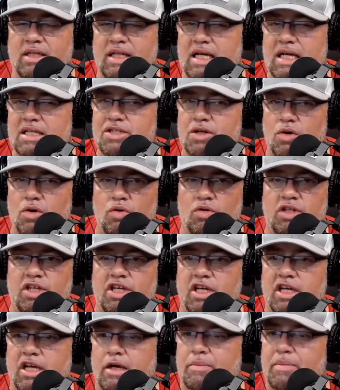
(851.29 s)
That's
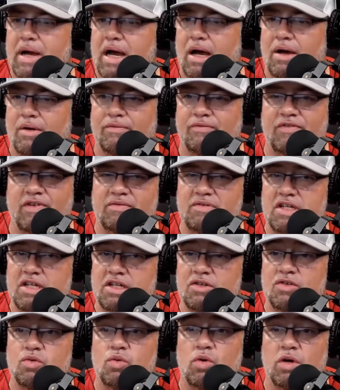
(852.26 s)
only about
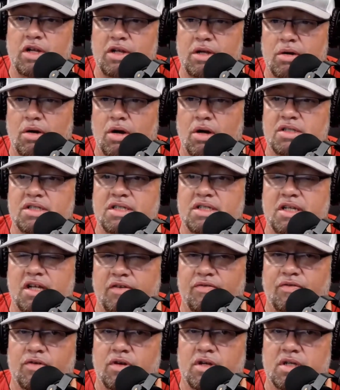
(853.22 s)
15, 20 yards
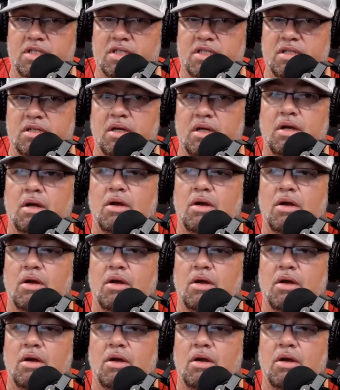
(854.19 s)
difference